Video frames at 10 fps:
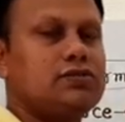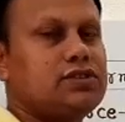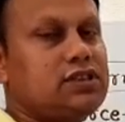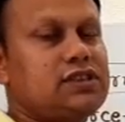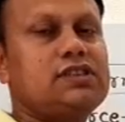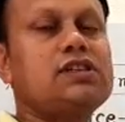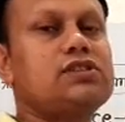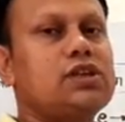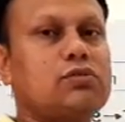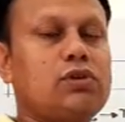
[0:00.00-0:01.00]
since it is a
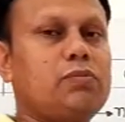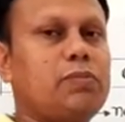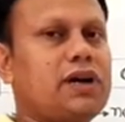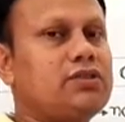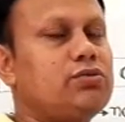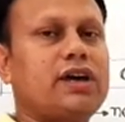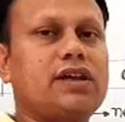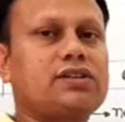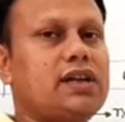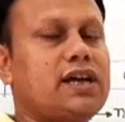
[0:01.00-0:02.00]
circular path, the
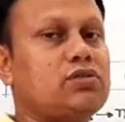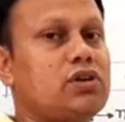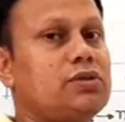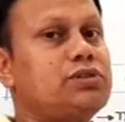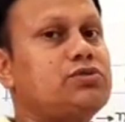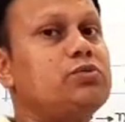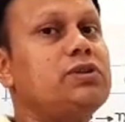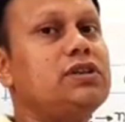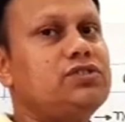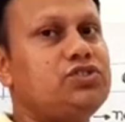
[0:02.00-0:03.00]
direction has always to be